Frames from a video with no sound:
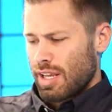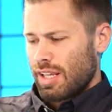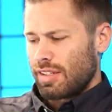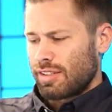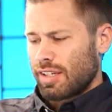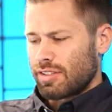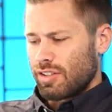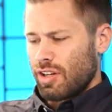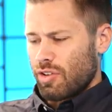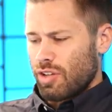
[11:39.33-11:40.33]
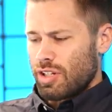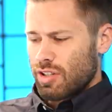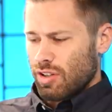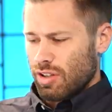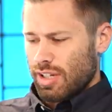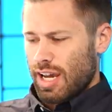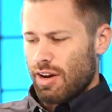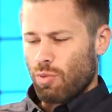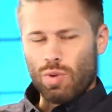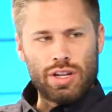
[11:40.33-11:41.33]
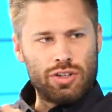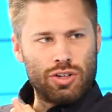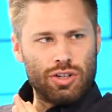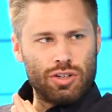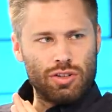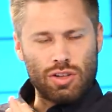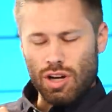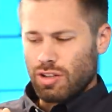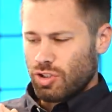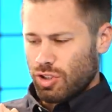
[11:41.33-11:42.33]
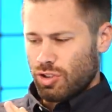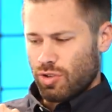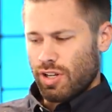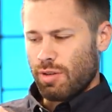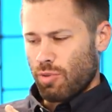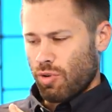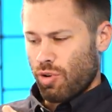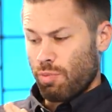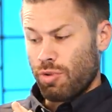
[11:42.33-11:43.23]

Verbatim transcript: he says, you need to look at what your larger dream or